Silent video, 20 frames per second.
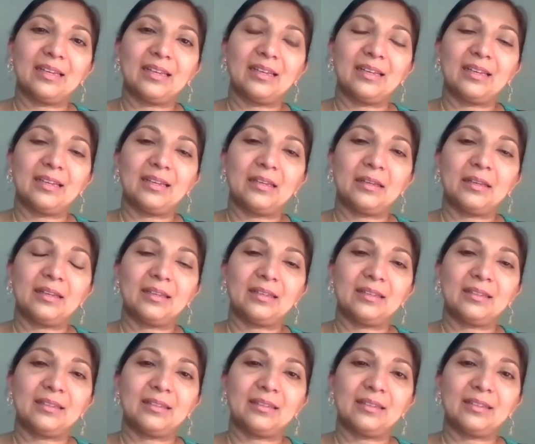
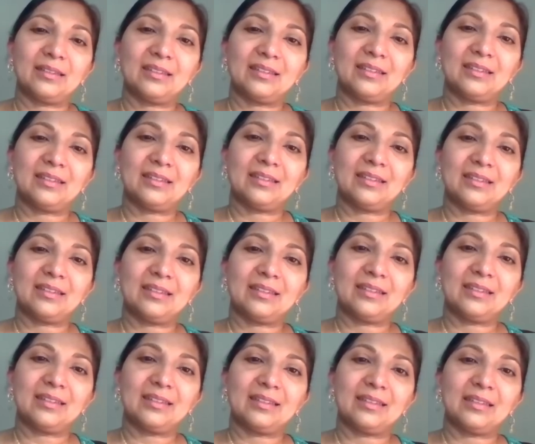
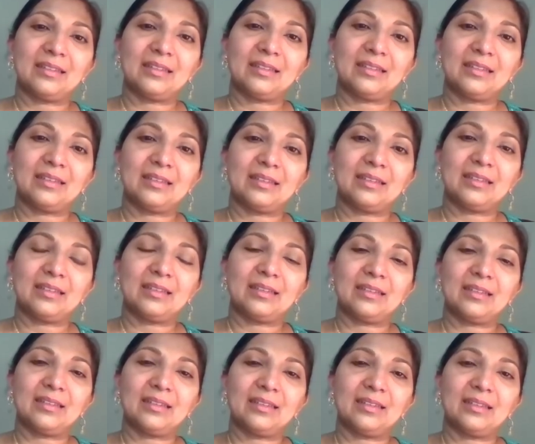
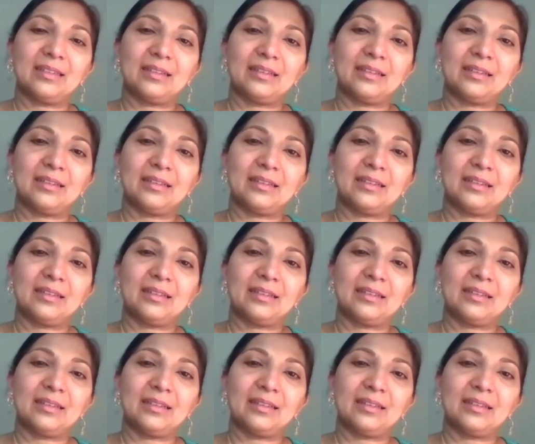The person shown says nothing.